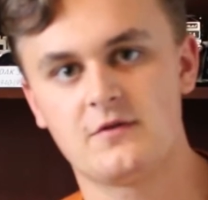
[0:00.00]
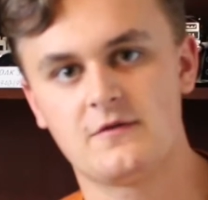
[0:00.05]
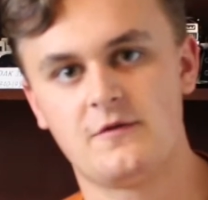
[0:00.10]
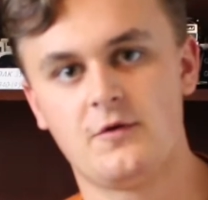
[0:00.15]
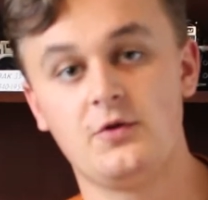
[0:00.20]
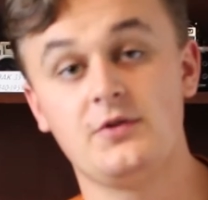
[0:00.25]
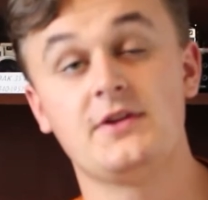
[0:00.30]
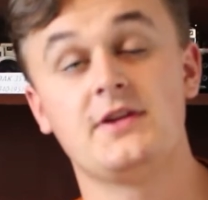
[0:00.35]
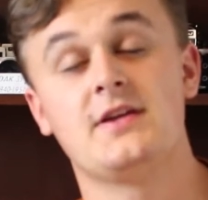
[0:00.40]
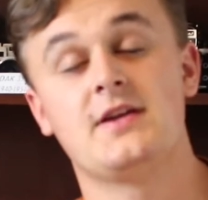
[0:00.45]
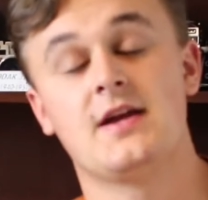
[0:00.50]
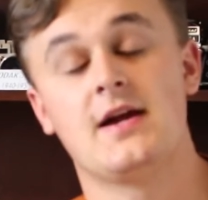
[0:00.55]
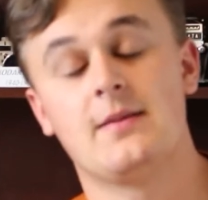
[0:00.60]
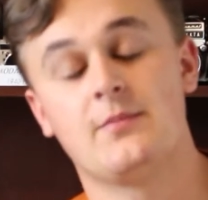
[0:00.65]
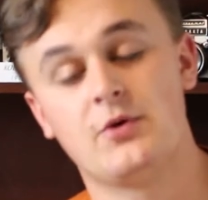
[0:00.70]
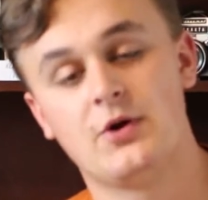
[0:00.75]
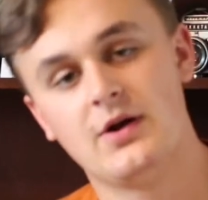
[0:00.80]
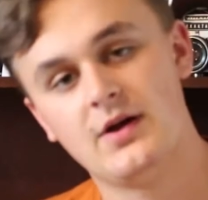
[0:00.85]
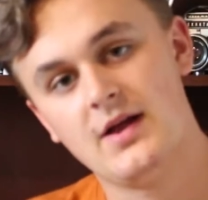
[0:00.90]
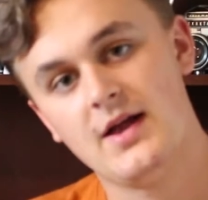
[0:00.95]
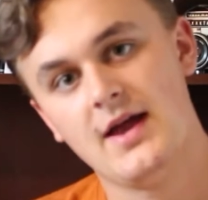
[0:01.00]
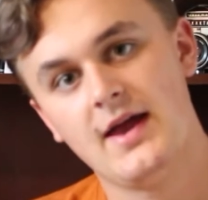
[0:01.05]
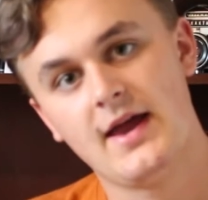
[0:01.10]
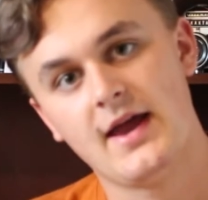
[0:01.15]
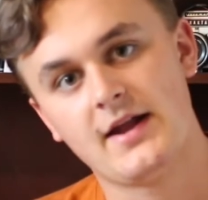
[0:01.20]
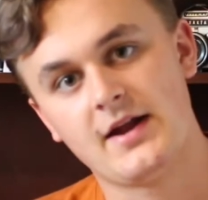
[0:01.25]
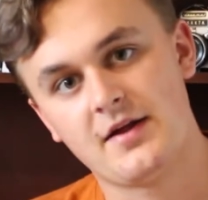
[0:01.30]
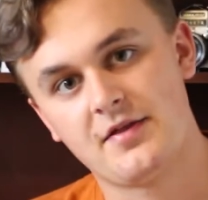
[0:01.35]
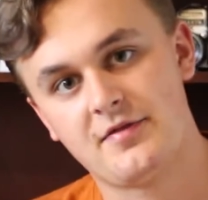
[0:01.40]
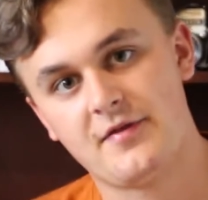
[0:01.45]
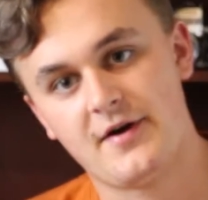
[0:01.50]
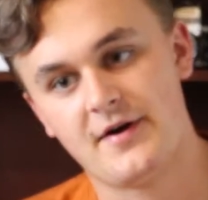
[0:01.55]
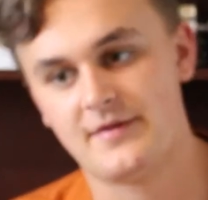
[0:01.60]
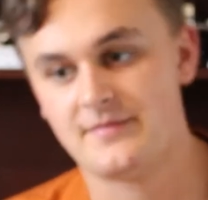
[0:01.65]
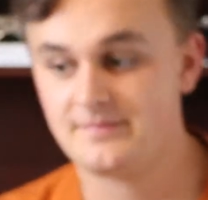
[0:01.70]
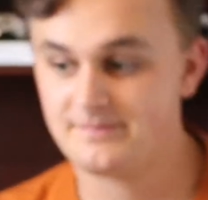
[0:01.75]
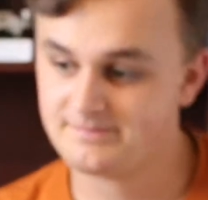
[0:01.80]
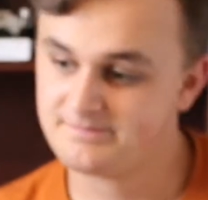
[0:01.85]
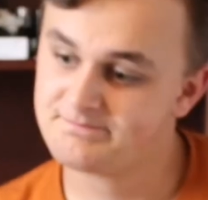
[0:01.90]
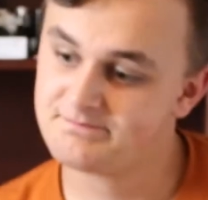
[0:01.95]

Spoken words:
folding camera. And I thought,